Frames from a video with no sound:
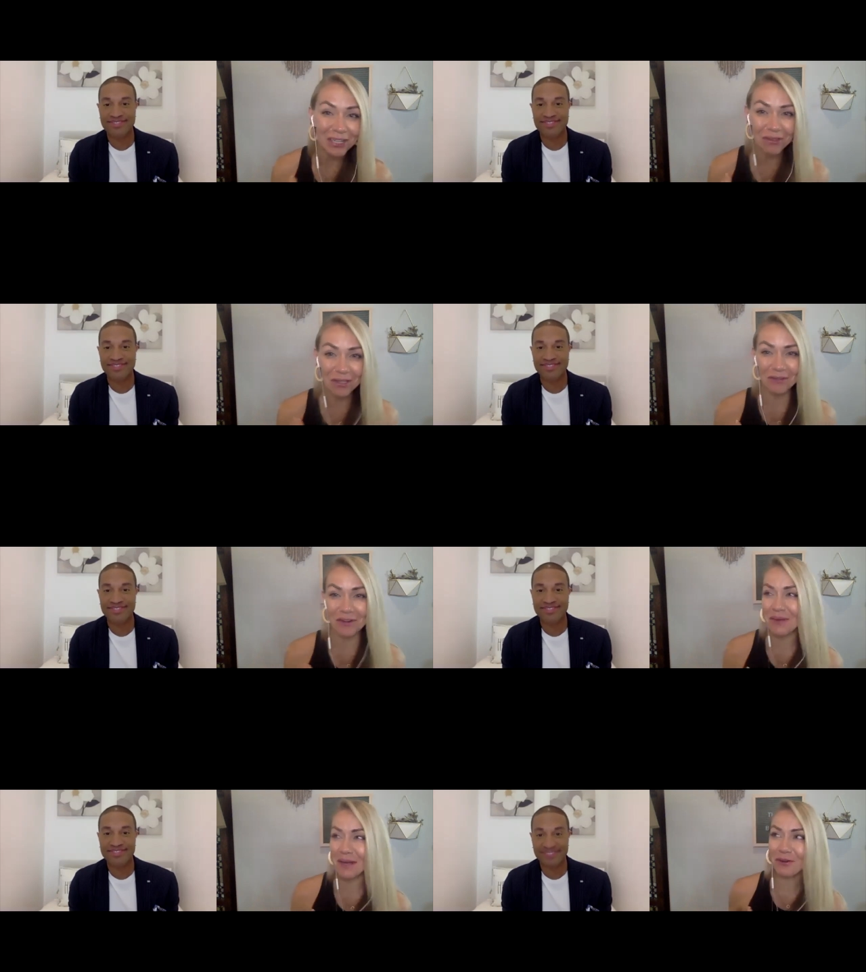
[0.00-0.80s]
Speaker 1: it with you if you
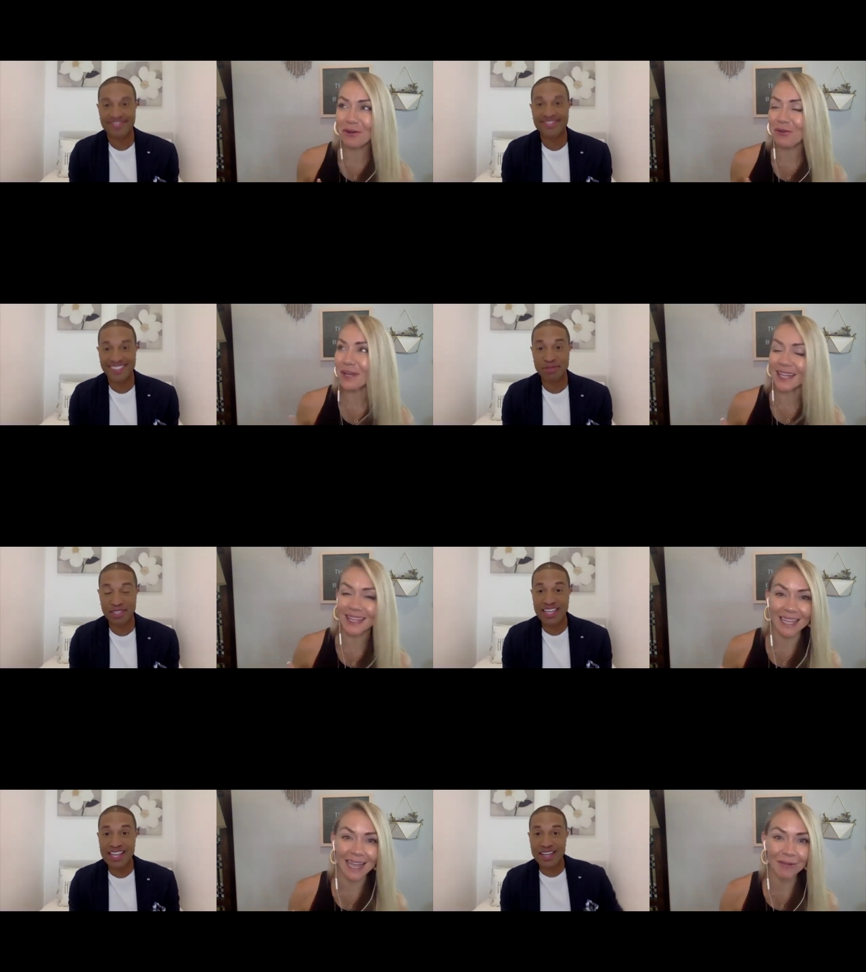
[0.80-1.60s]
don't mind real quick.
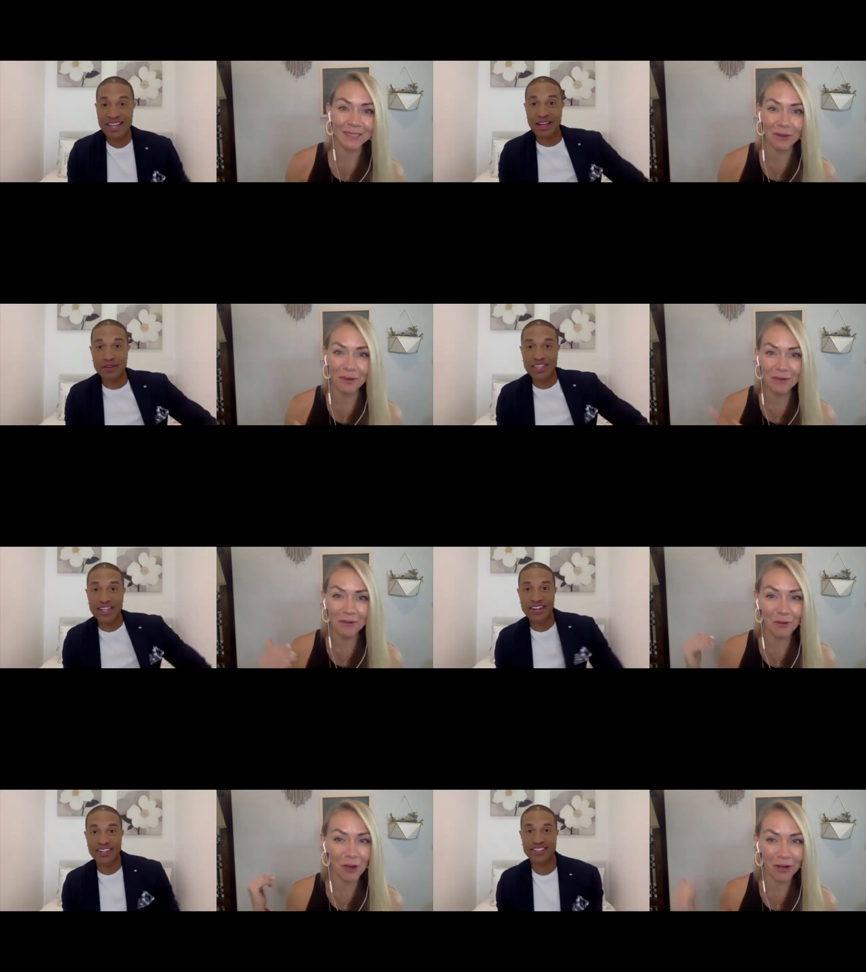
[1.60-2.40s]
Like I was going for
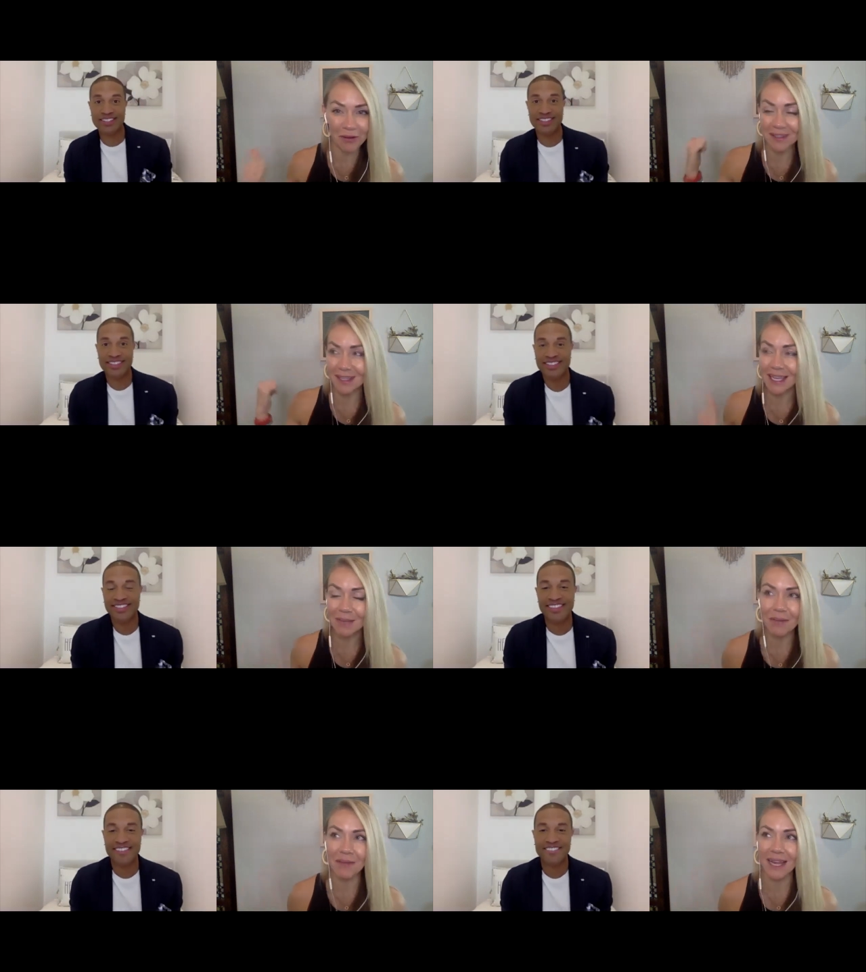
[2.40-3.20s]
a walk around the lake
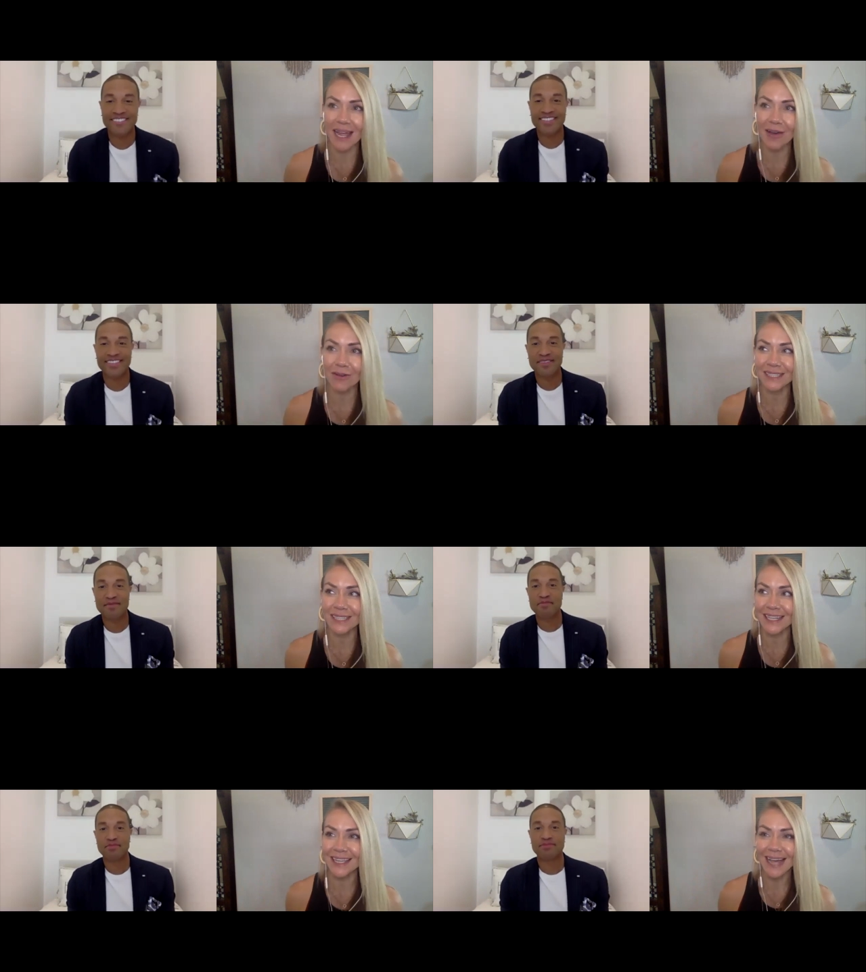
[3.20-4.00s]
by my house
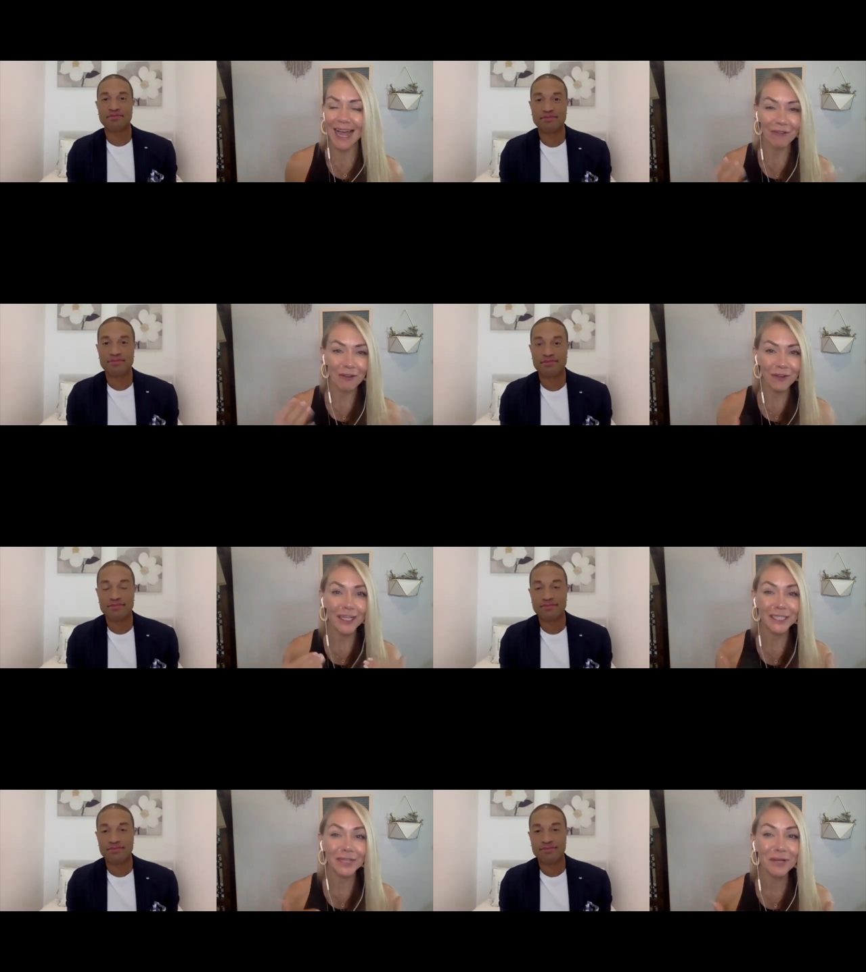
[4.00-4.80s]
and I felt very
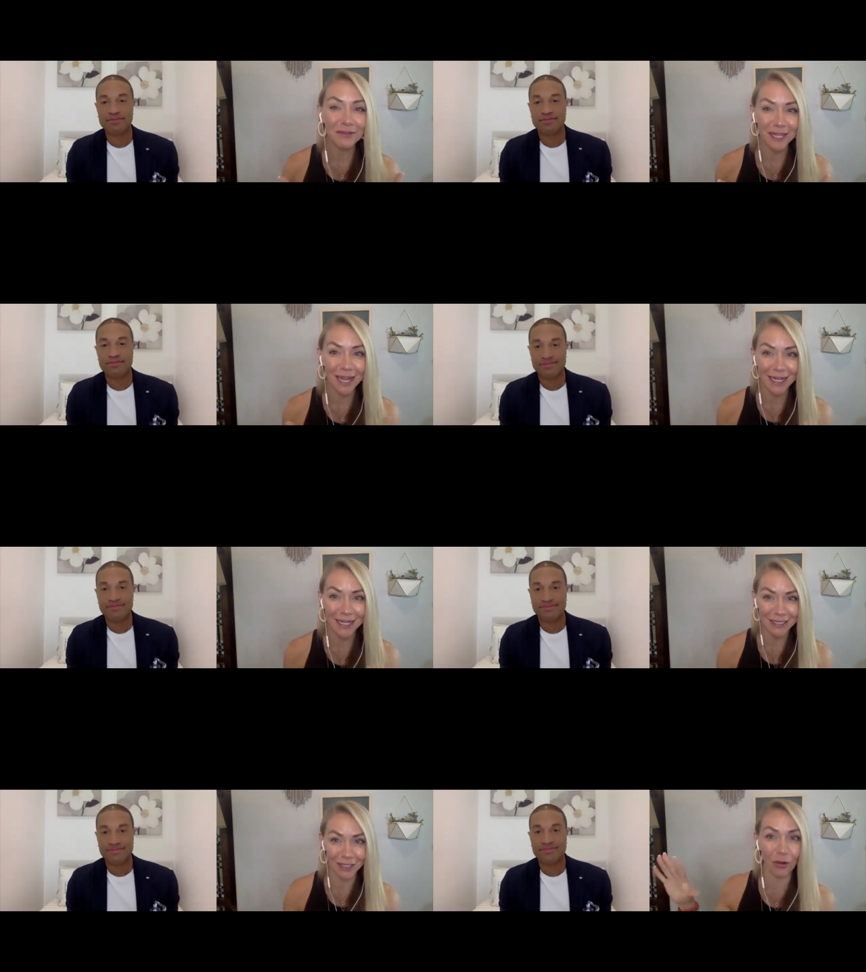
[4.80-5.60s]
intuitively
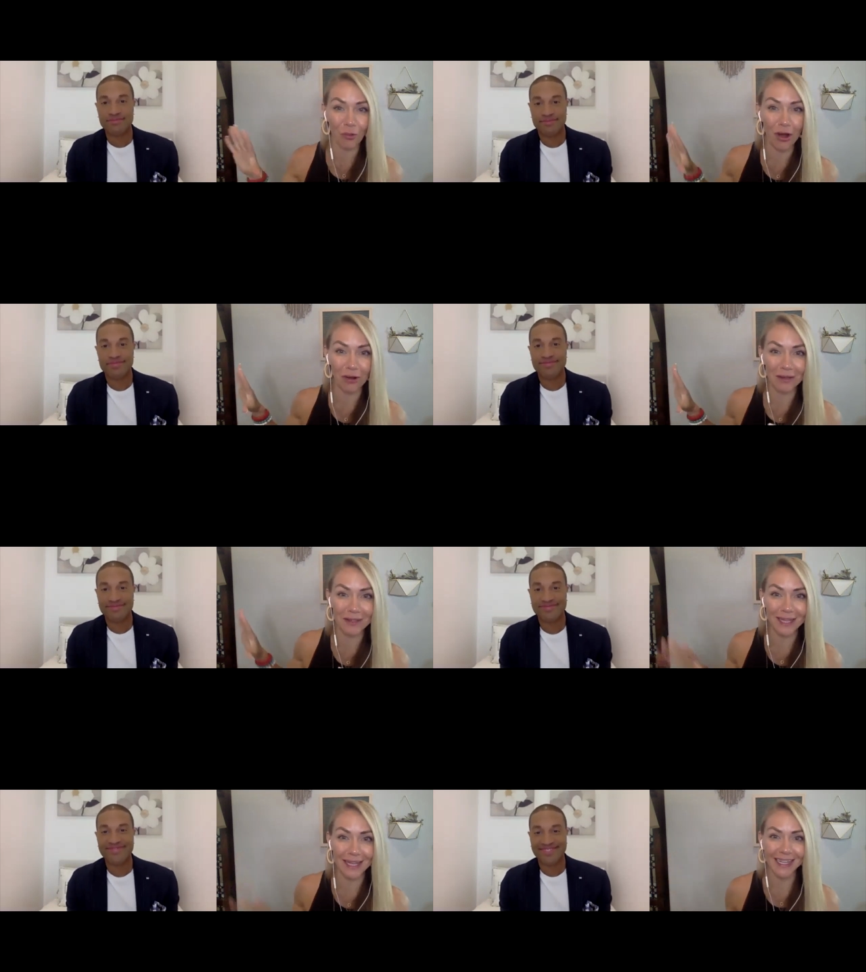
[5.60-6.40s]
guided to go walk around the
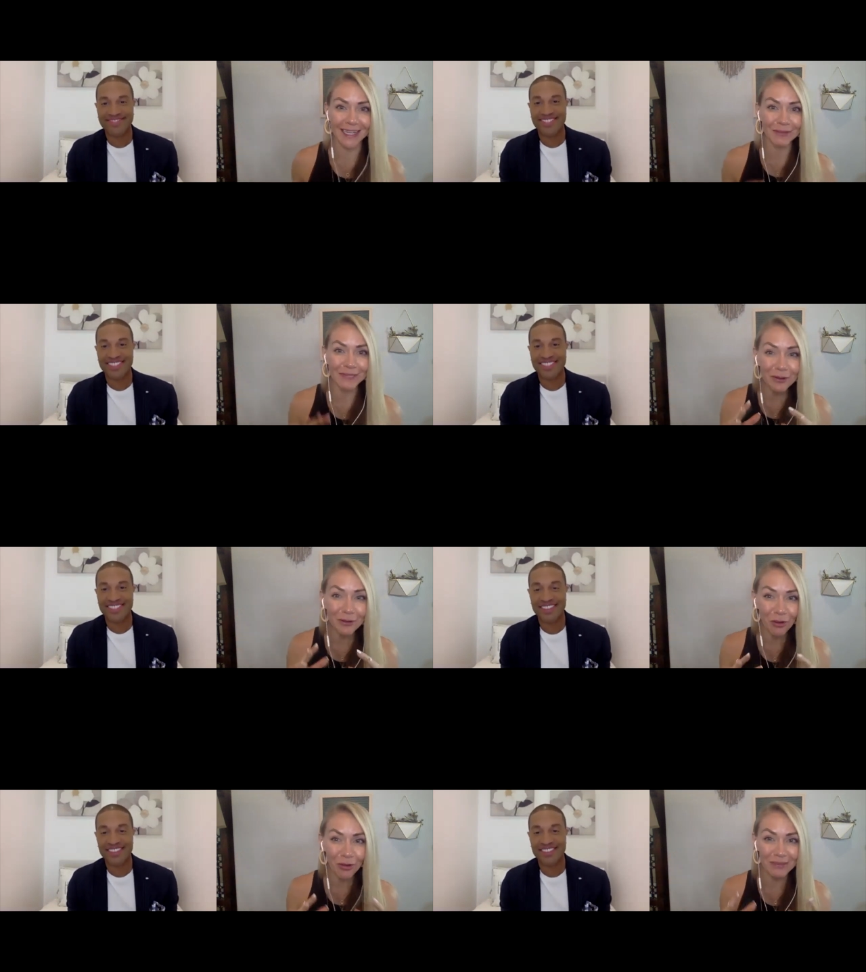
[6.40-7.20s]
lake, and it was a little
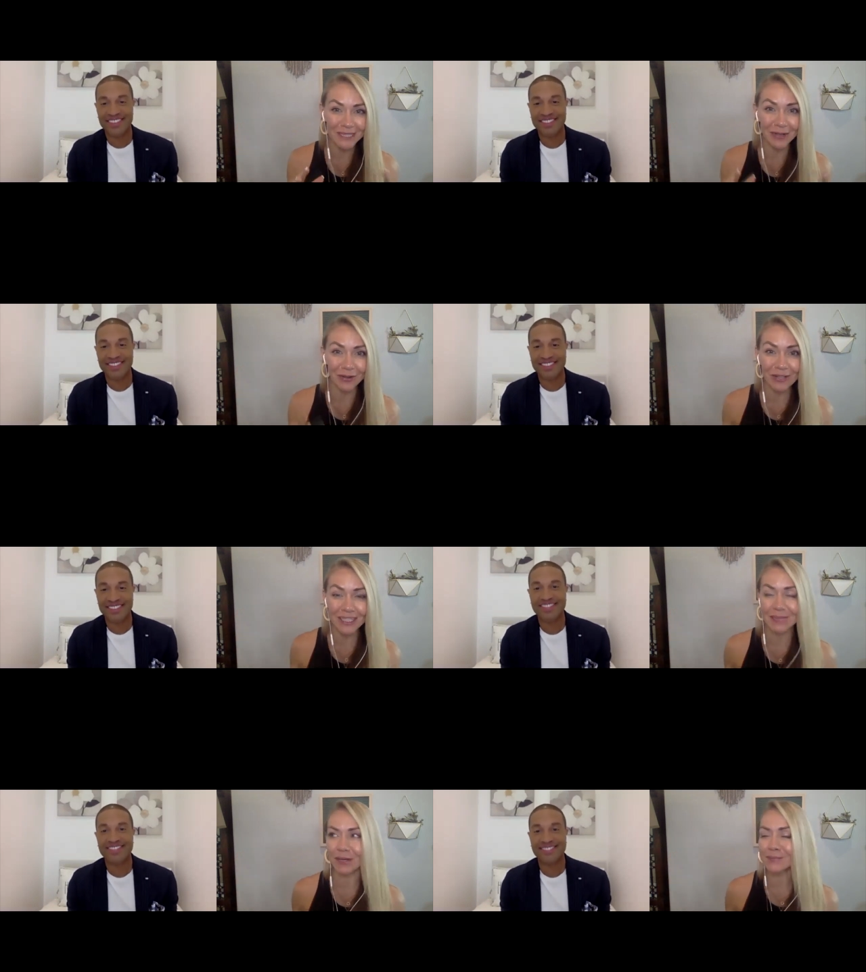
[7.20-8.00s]
cold. It was like early
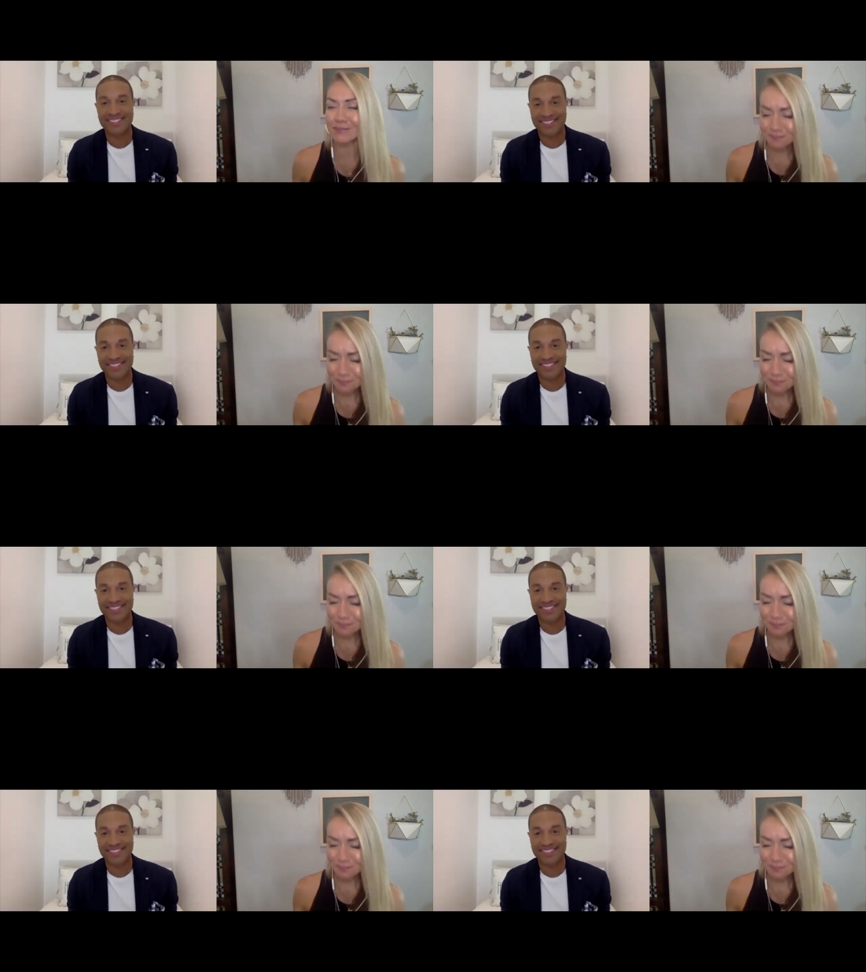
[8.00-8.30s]
spring.